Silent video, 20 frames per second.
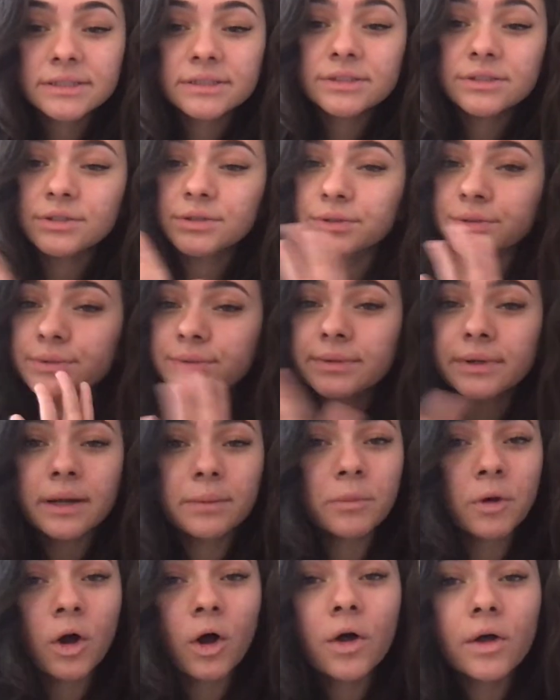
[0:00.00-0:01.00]
So
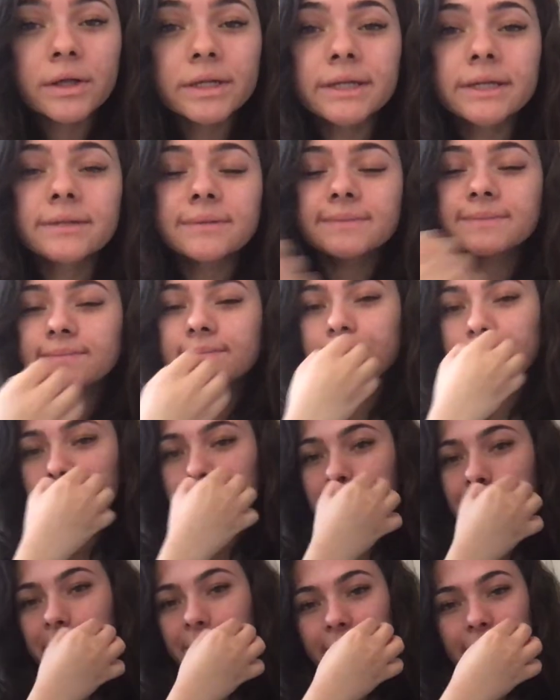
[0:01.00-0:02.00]
I'm calling it.
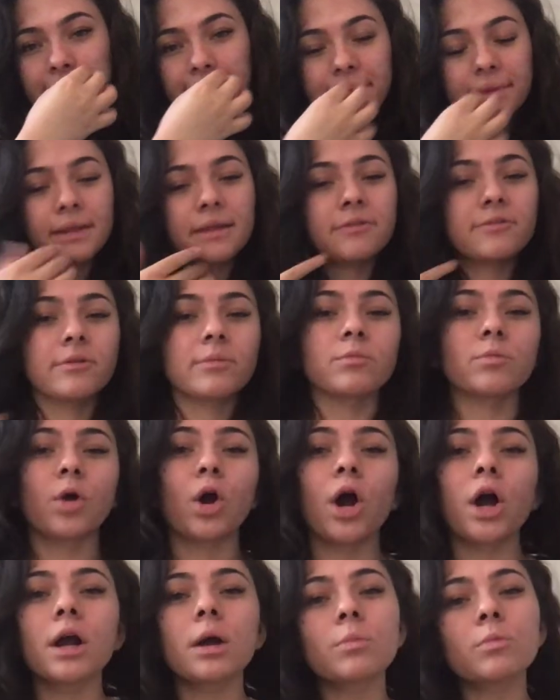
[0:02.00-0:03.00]
If I'm
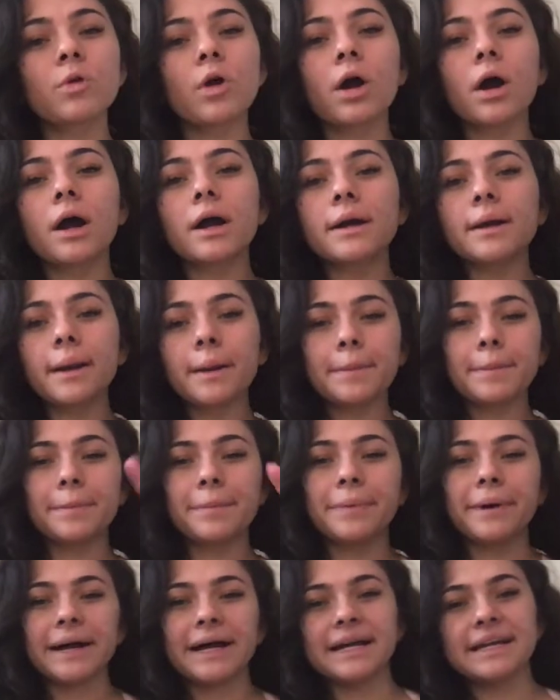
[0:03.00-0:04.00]
wrong, I'm wrong.
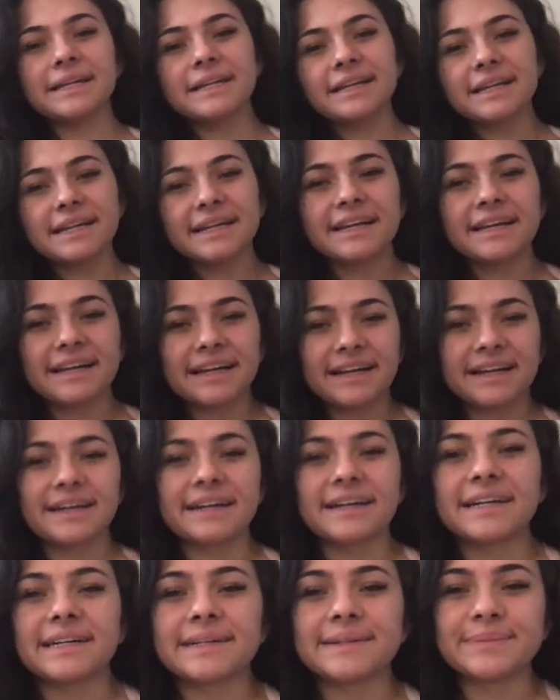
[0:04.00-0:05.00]
But
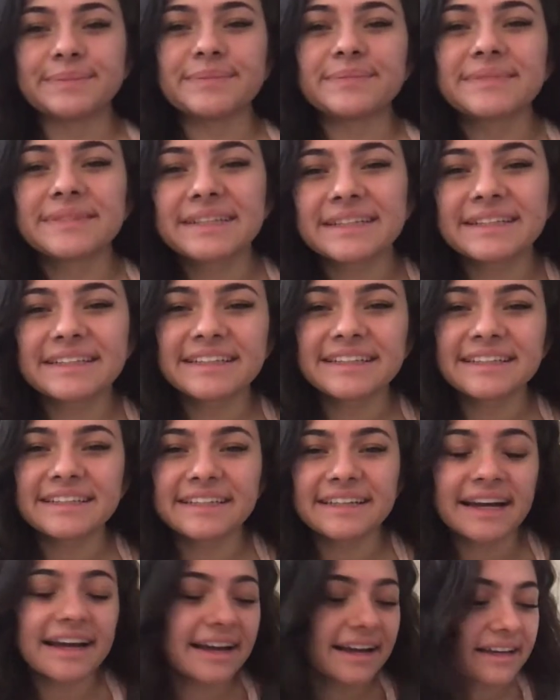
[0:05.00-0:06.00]
um,
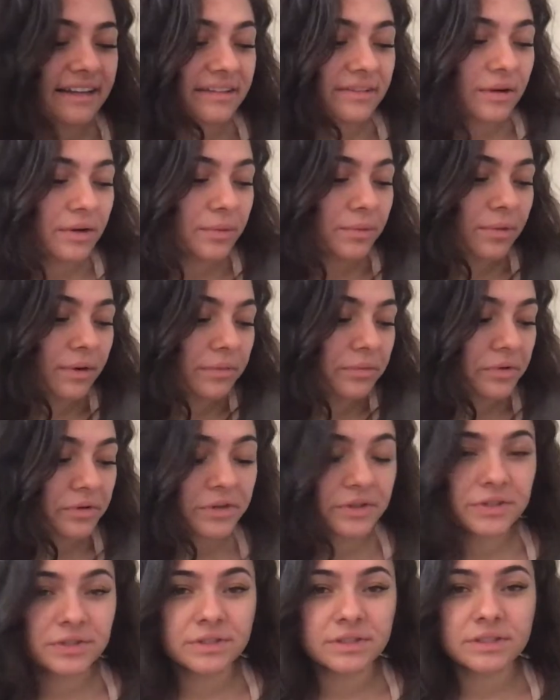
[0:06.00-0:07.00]
yeah, whoever
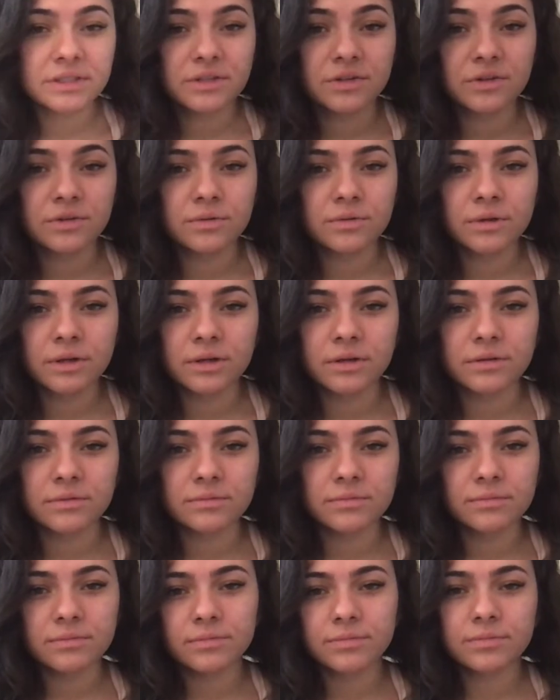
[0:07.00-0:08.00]
this
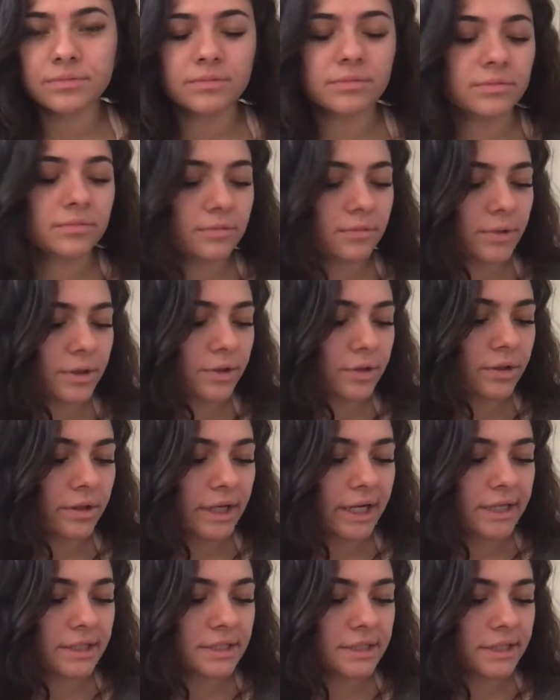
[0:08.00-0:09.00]
the weird
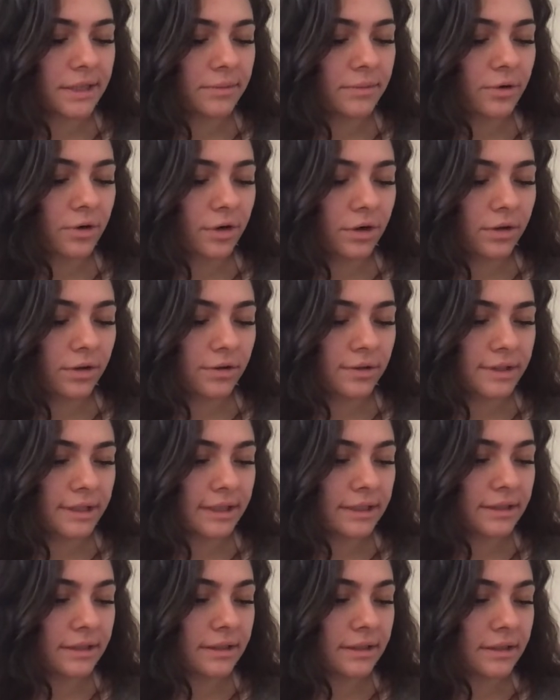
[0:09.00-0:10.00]
last name girl. Hold
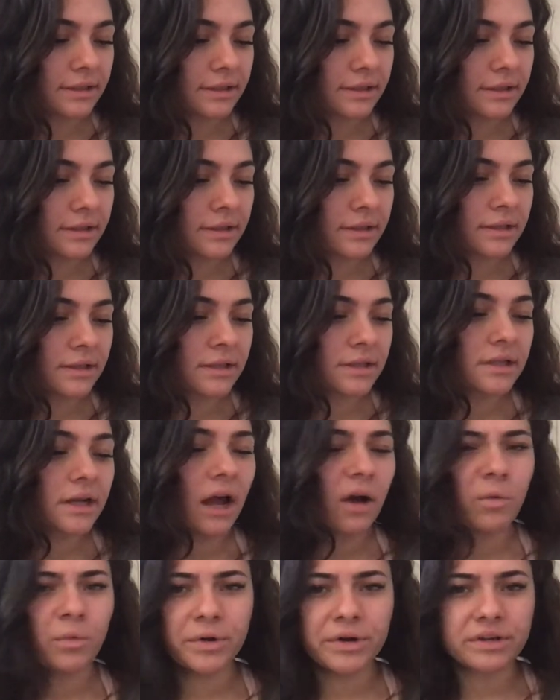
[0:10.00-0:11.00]
on,
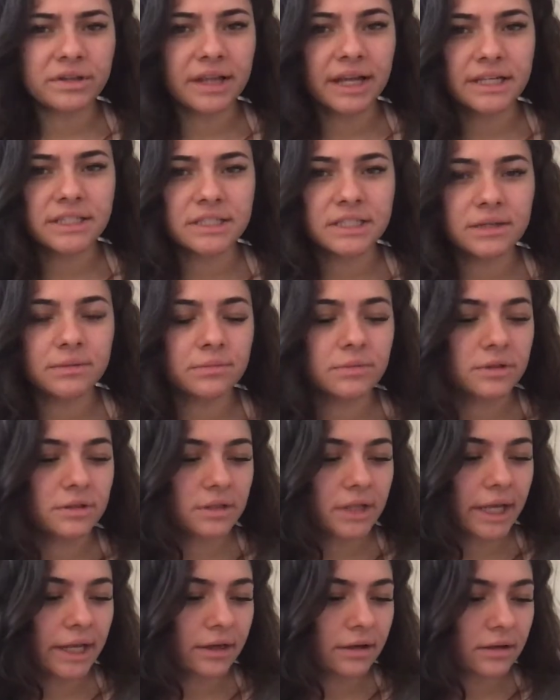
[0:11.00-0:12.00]
not weird last name,
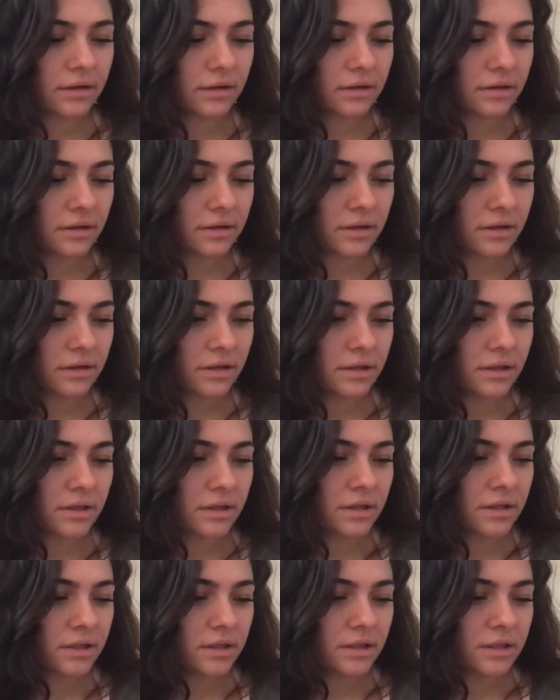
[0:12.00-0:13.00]
but like
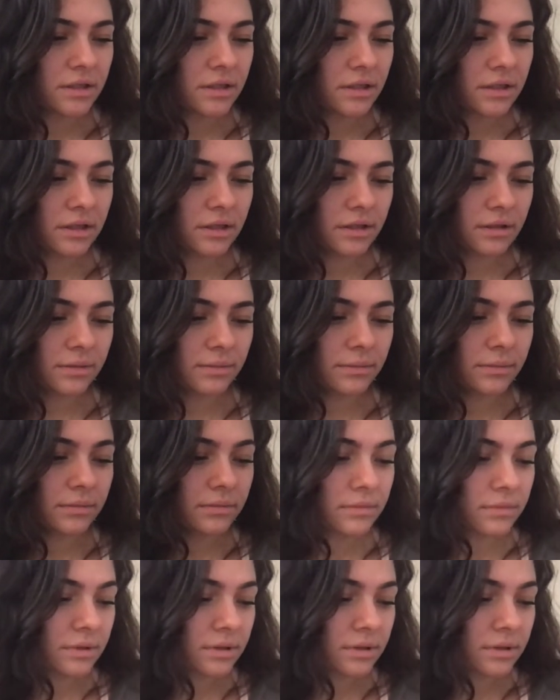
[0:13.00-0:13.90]
um.